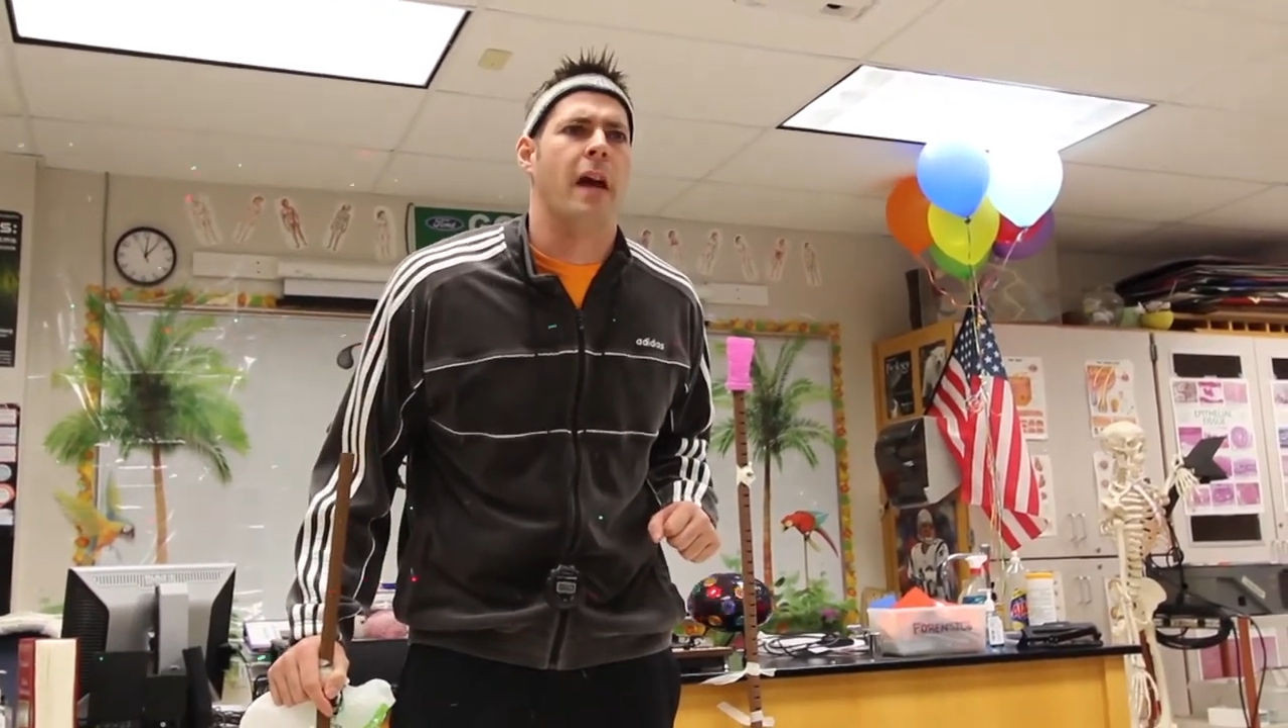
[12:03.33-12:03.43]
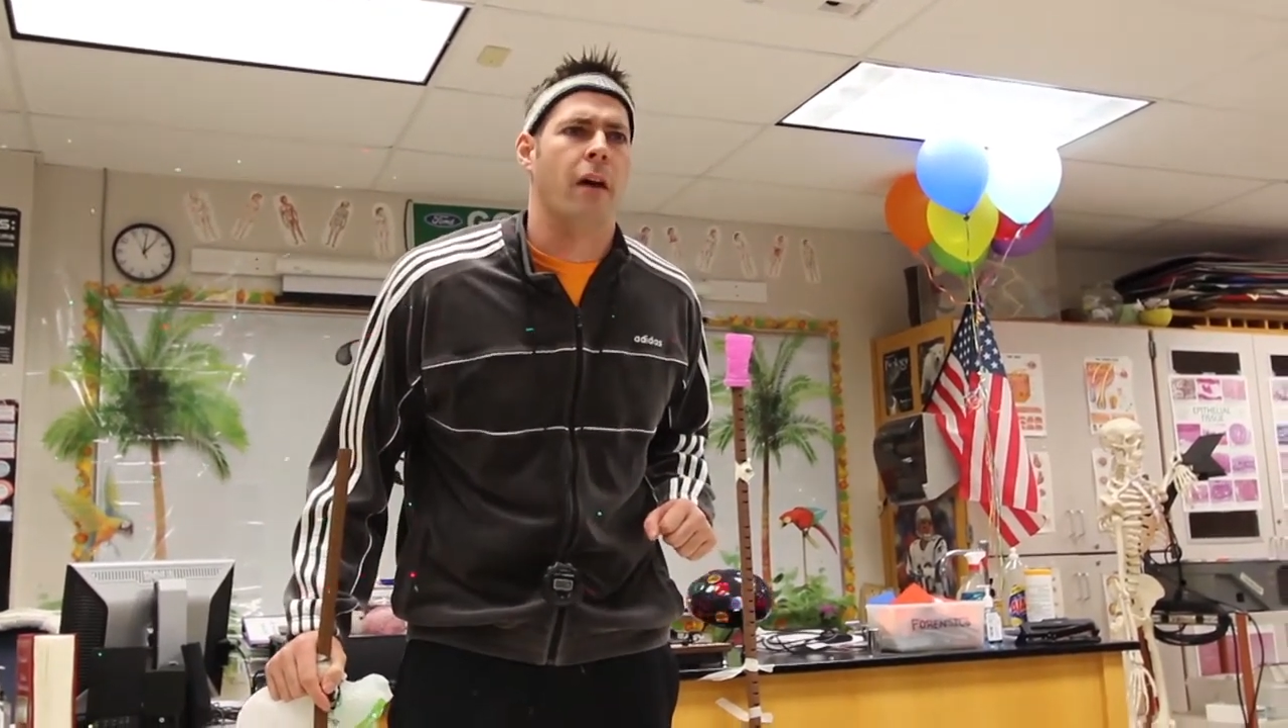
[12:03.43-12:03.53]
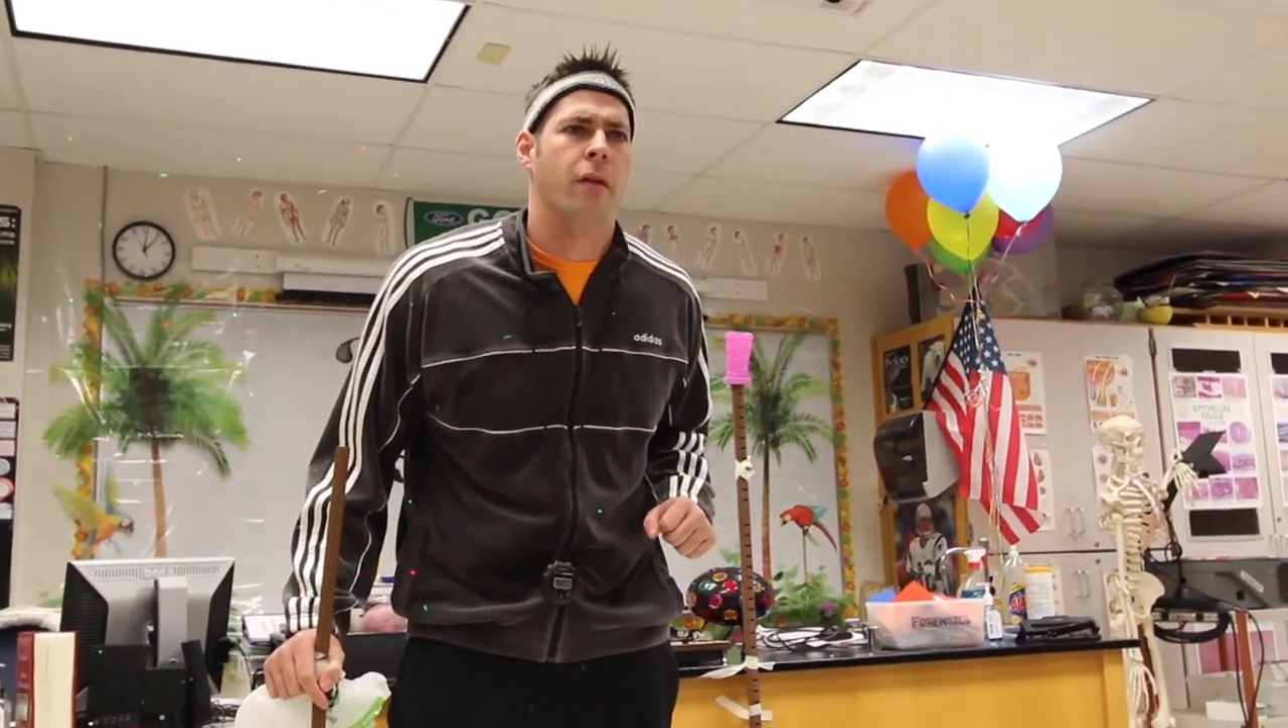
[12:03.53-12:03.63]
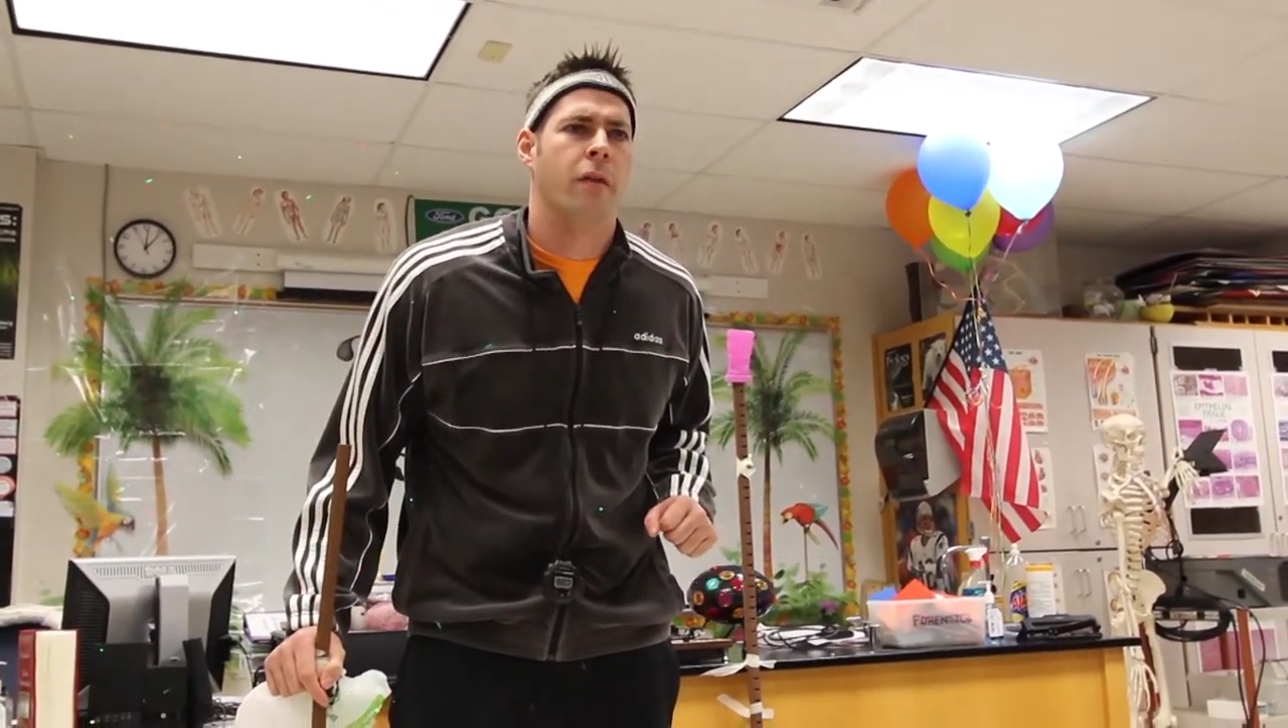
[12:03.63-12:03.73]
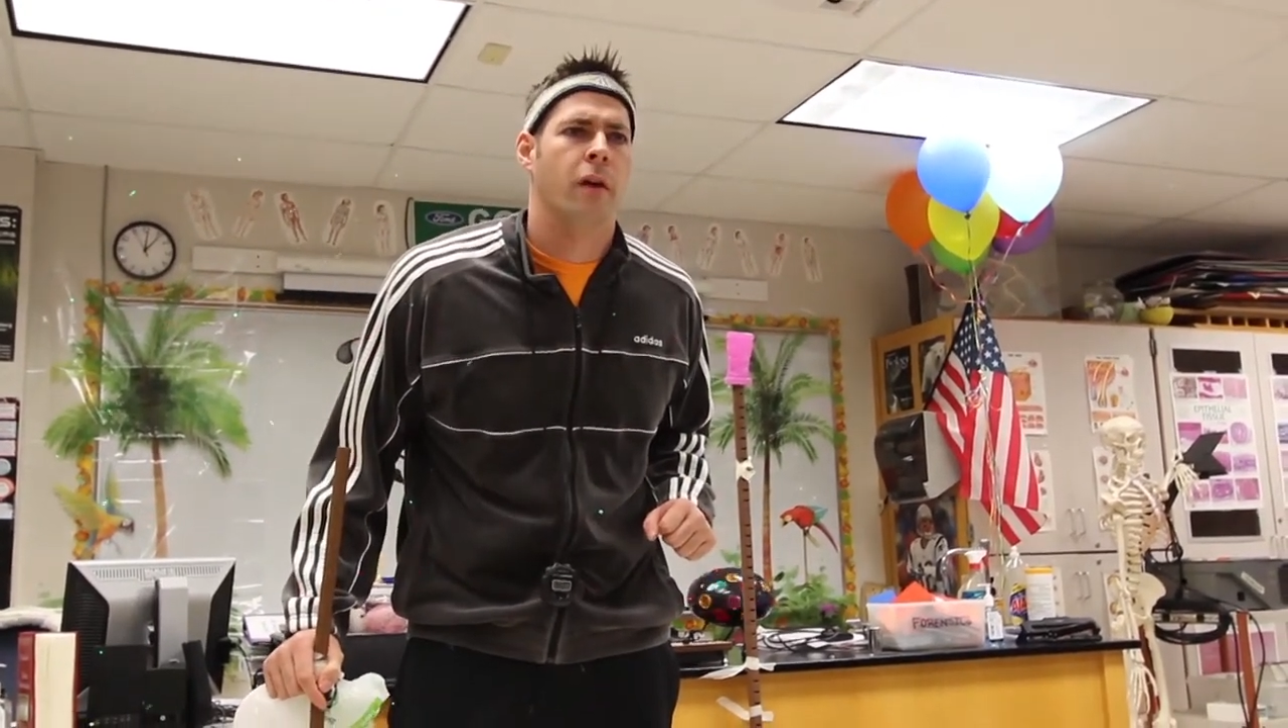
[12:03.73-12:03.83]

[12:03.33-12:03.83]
death.